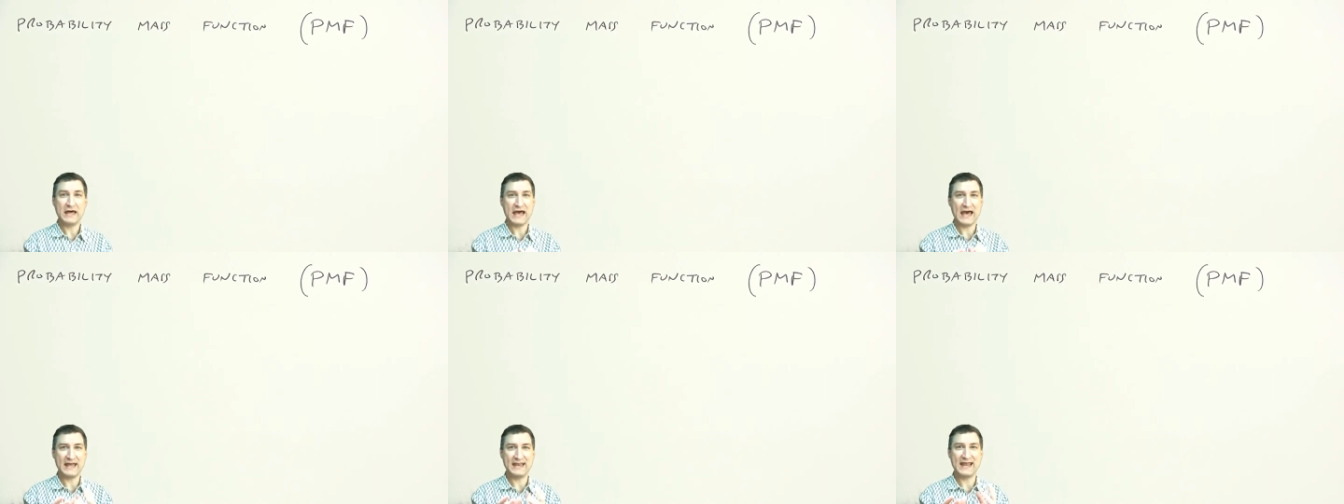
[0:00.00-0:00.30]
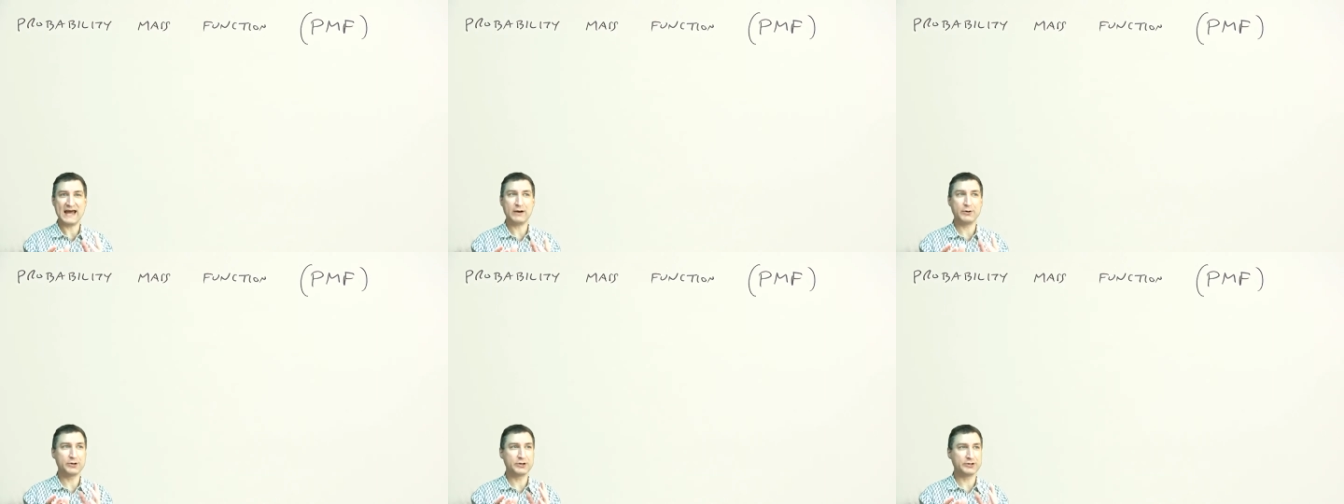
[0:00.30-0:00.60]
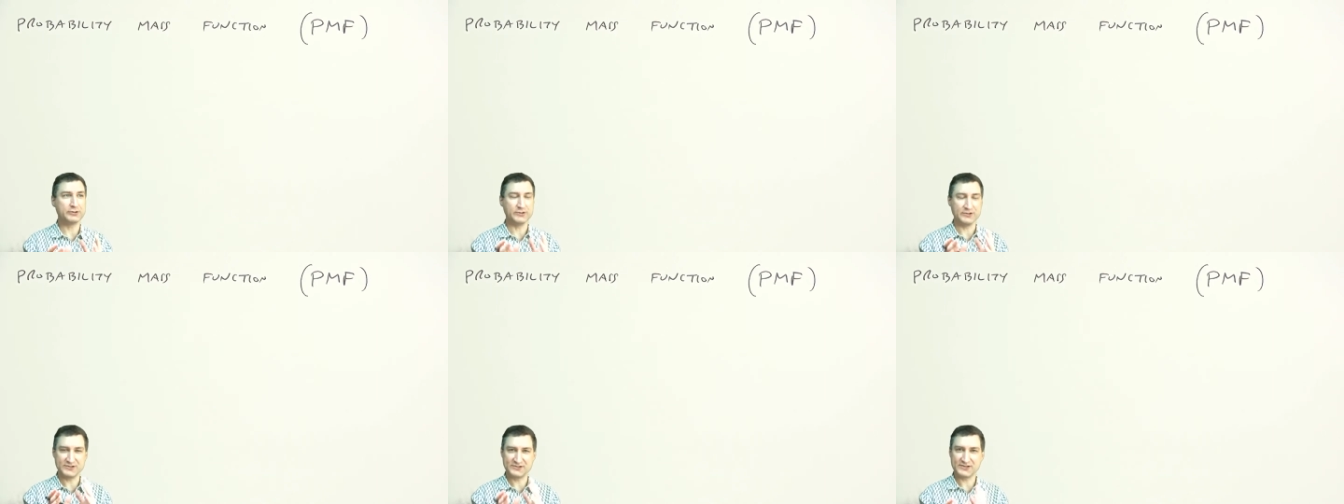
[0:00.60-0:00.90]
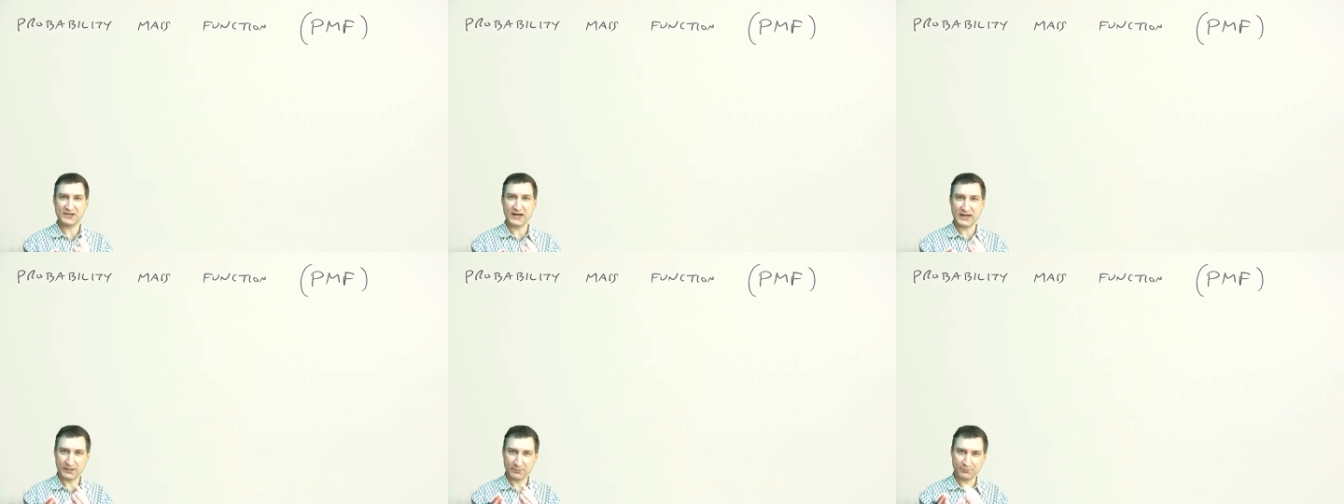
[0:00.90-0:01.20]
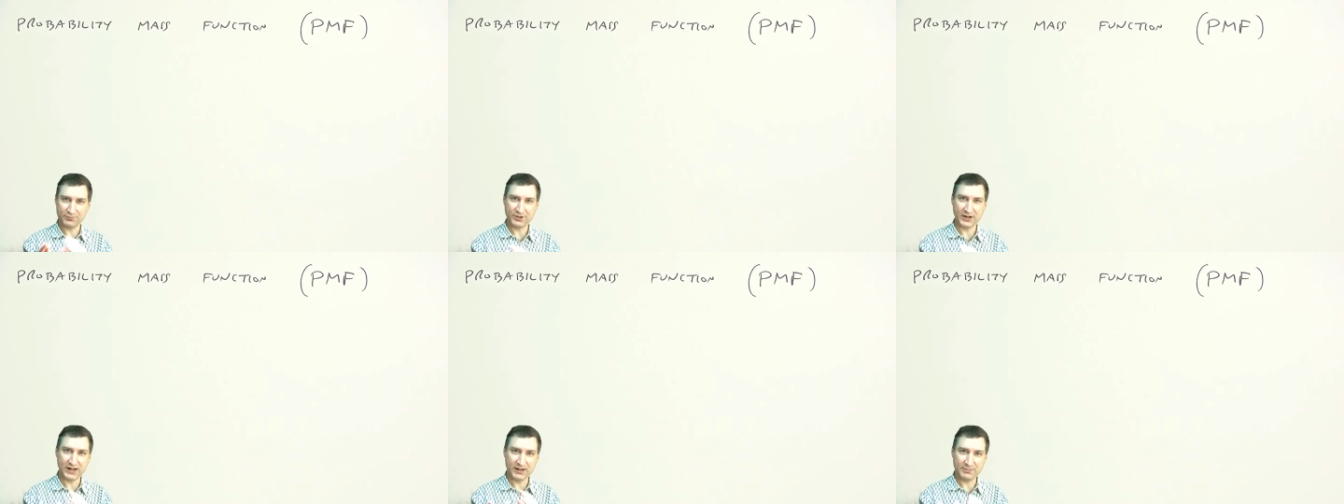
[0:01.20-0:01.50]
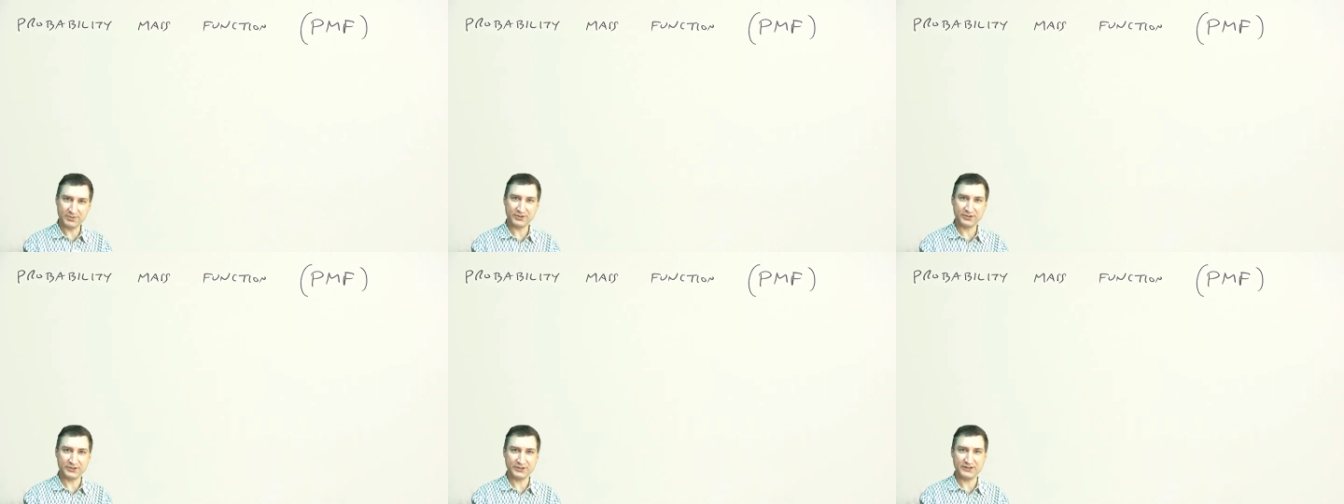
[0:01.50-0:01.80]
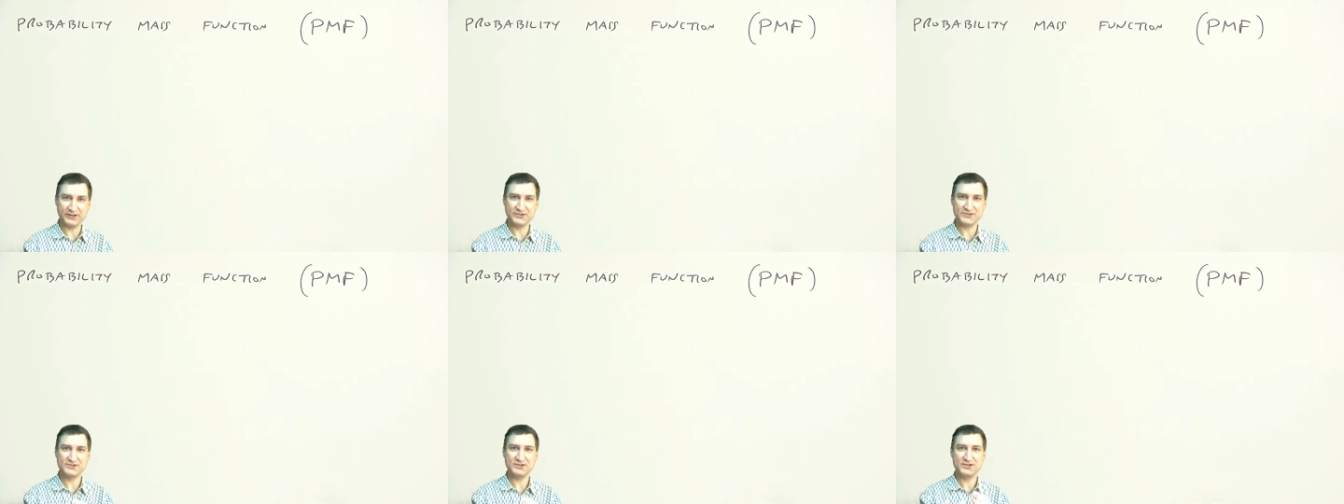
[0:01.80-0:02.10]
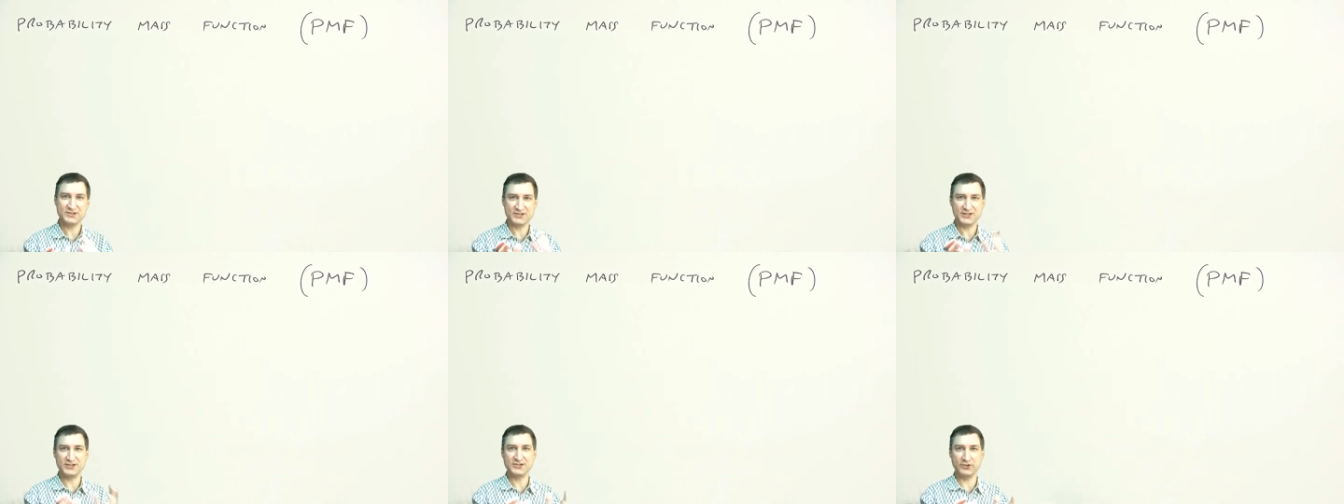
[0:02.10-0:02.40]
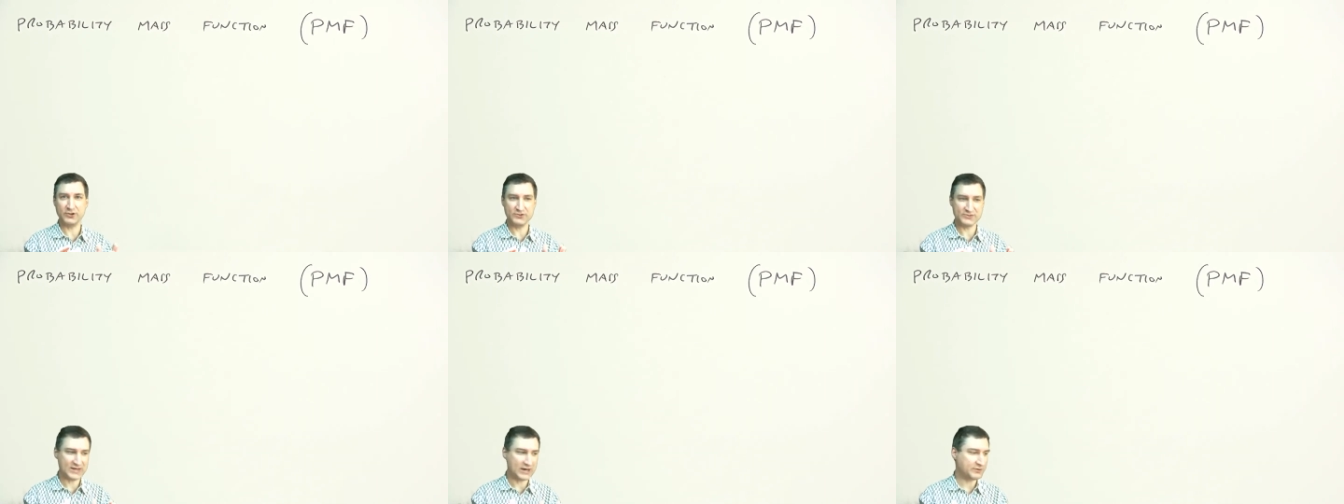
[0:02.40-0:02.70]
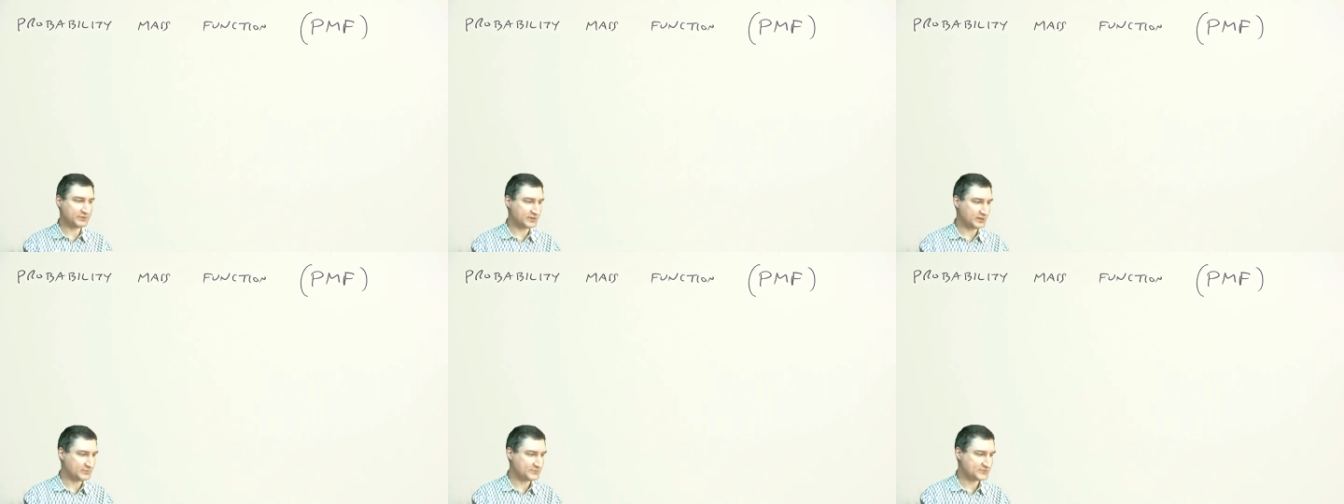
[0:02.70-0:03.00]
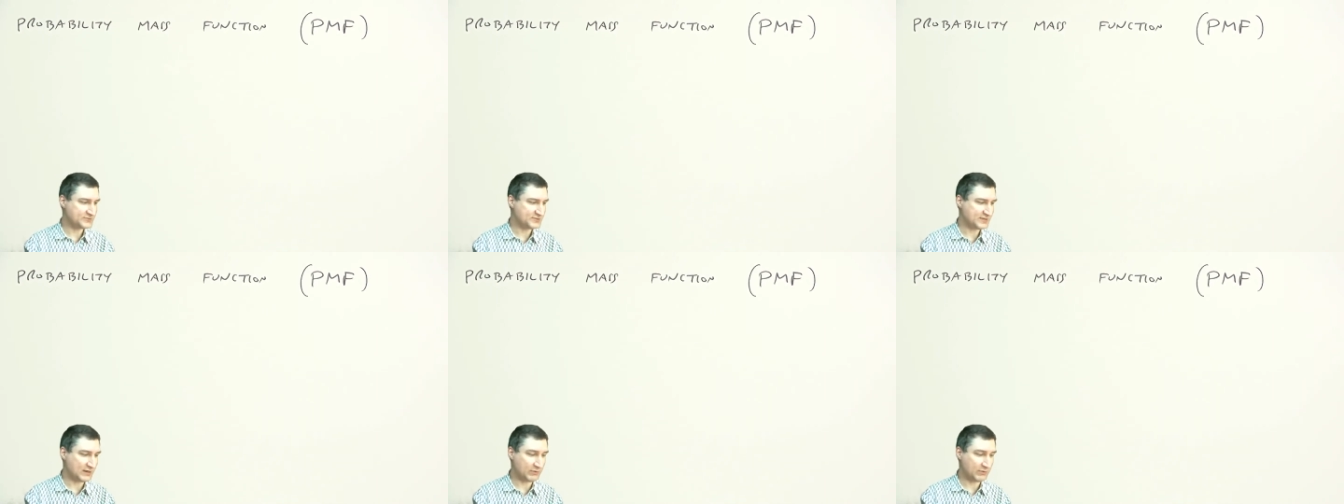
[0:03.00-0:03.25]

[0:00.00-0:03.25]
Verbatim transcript: and now we're going to assign probabilities to each of those outcomes.